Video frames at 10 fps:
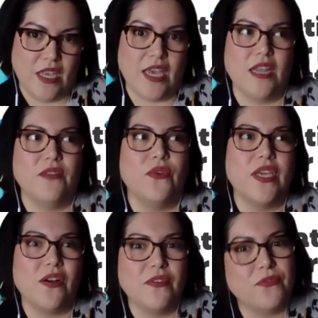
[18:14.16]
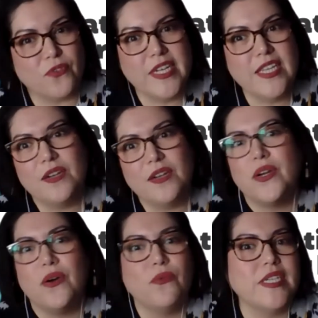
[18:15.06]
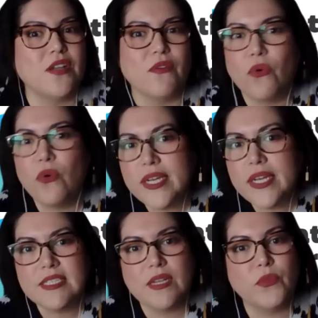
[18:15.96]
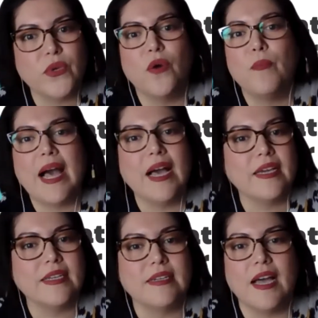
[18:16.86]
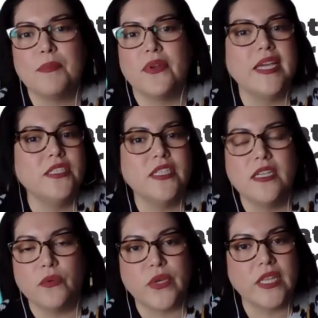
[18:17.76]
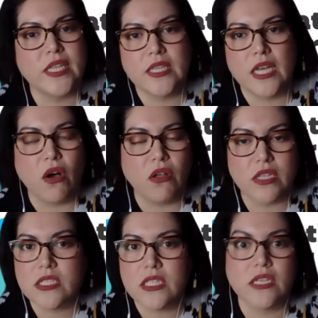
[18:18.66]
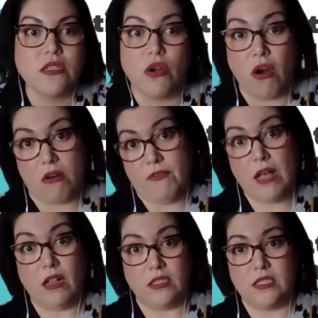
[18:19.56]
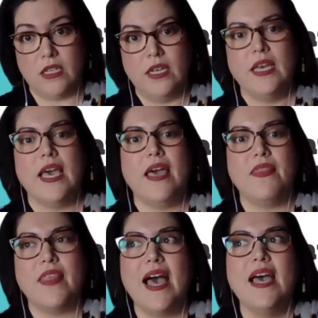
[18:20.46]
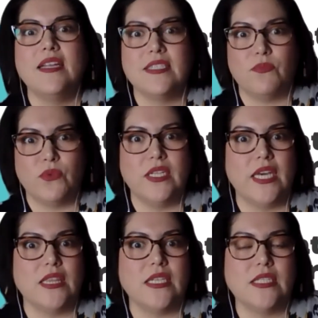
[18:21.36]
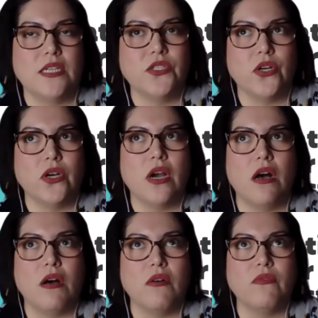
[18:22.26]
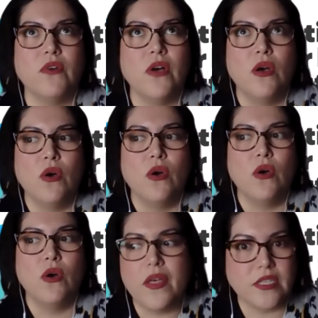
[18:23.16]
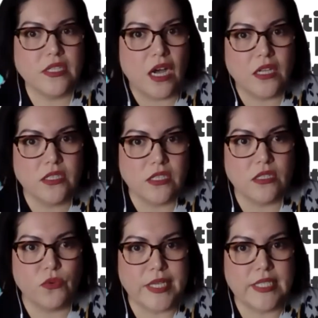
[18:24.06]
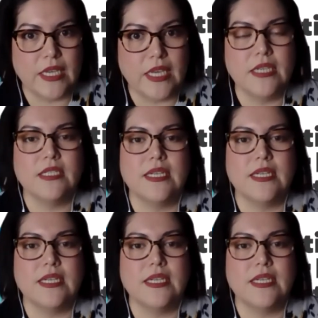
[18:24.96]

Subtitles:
And if we aren't free, then we don't raise our voice and we go back in hibernation and we think that all these things are our fault. And that is really at the center of what this consciousness raising is.